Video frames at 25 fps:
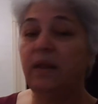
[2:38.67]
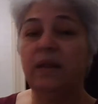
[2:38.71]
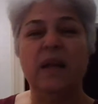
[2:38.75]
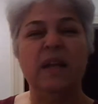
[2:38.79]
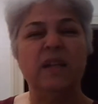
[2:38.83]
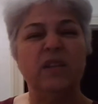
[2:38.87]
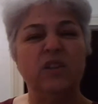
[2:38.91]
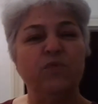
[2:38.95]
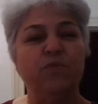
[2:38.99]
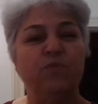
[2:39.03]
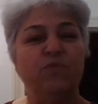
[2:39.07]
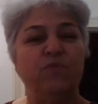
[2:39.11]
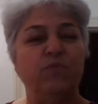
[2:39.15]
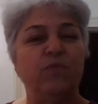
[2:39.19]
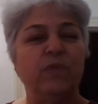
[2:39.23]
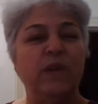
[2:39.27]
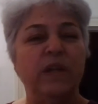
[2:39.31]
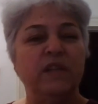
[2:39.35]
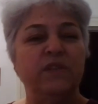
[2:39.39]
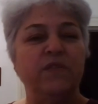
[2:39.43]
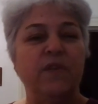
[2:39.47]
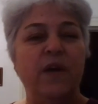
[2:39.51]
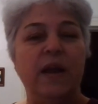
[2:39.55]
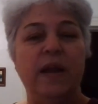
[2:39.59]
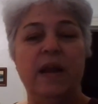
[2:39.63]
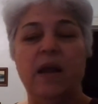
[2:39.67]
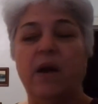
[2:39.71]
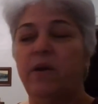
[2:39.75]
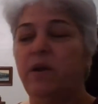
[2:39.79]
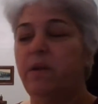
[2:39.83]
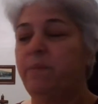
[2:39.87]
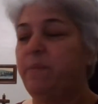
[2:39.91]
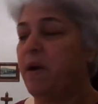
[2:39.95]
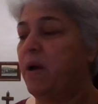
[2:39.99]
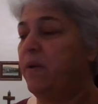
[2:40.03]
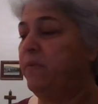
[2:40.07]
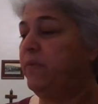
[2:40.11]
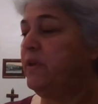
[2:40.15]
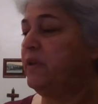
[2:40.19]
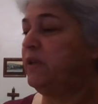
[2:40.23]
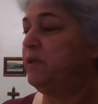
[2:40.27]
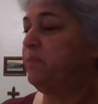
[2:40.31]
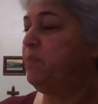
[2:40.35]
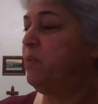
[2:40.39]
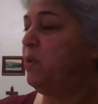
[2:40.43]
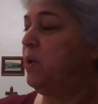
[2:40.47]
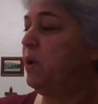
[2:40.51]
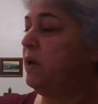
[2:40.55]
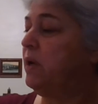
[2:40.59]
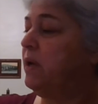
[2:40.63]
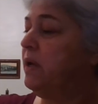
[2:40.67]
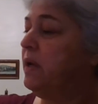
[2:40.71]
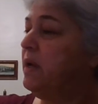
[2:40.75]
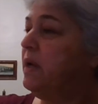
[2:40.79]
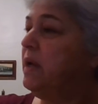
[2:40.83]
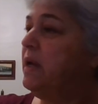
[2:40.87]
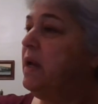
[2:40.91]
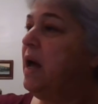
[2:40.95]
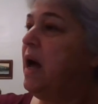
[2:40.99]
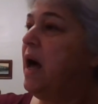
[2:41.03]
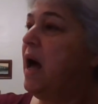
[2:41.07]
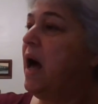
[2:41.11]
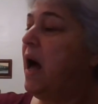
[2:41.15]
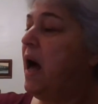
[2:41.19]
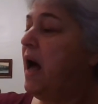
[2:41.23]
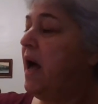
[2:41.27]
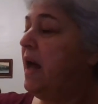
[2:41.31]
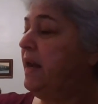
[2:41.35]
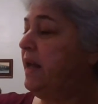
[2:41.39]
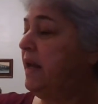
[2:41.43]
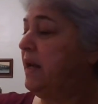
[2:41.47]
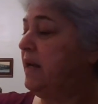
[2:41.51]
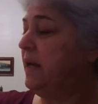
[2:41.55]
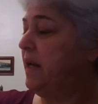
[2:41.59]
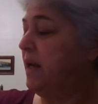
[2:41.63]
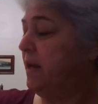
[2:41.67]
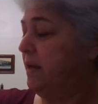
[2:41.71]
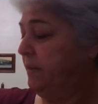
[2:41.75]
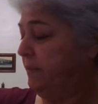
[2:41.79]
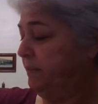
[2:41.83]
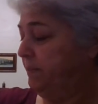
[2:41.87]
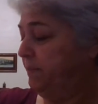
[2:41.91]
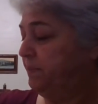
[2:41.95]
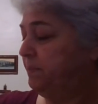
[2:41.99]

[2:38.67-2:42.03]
Let's find out about this book, Hanukkah.